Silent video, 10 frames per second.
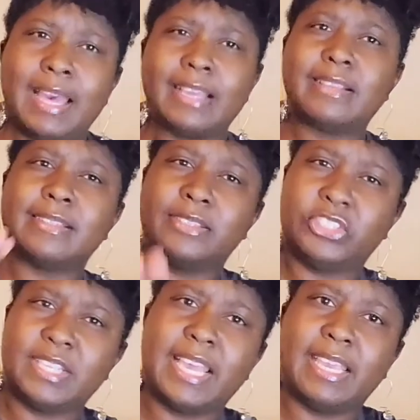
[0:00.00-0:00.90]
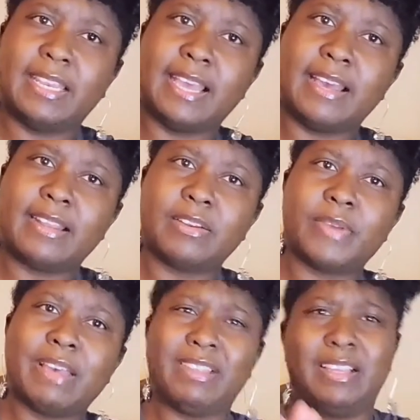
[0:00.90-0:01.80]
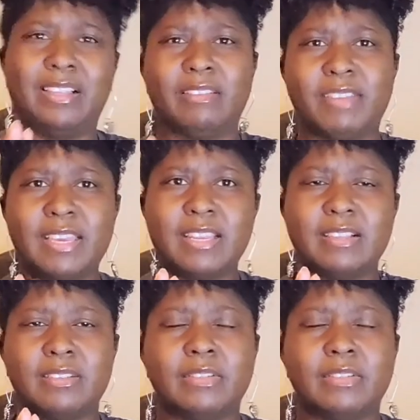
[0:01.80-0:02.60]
I guess 'cause it's just hanging down. I don't have it elevated.